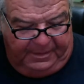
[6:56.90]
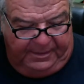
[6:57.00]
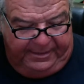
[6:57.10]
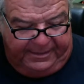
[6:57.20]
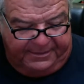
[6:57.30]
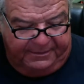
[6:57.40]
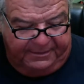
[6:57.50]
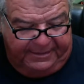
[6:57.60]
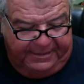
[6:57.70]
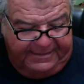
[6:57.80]
Yeah, so
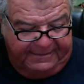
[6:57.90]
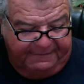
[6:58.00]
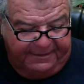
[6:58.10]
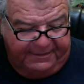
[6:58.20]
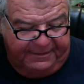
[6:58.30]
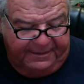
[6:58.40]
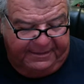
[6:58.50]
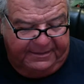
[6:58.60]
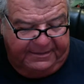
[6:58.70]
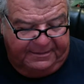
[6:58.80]
the kids event
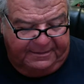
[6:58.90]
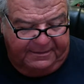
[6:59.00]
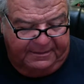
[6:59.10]
is